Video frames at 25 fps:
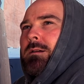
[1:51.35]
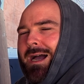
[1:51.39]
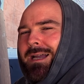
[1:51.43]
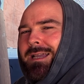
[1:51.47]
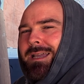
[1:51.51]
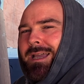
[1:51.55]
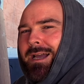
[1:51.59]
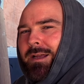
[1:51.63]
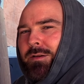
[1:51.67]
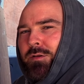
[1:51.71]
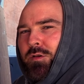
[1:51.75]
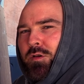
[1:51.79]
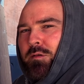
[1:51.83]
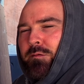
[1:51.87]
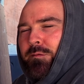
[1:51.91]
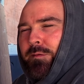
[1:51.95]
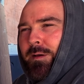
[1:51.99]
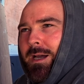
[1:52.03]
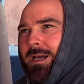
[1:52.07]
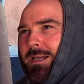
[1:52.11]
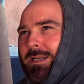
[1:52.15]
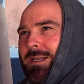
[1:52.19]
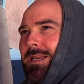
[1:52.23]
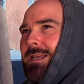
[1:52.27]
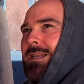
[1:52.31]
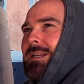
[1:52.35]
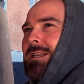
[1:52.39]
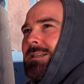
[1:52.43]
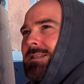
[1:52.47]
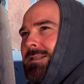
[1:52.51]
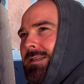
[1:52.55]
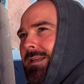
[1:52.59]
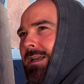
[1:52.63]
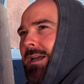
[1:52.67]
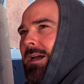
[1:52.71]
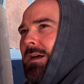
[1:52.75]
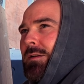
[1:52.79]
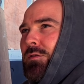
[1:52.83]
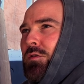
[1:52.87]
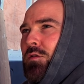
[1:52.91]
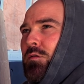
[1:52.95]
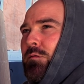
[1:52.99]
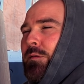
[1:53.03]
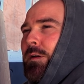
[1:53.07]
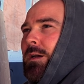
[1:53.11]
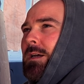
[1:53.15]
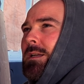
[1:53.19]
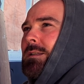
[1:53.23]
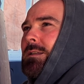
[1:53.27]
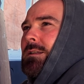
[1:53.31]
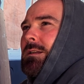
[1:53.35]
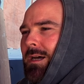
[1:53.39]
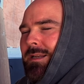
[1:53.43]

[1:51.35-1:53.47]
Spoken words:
I get a new van, he needs to get a new van.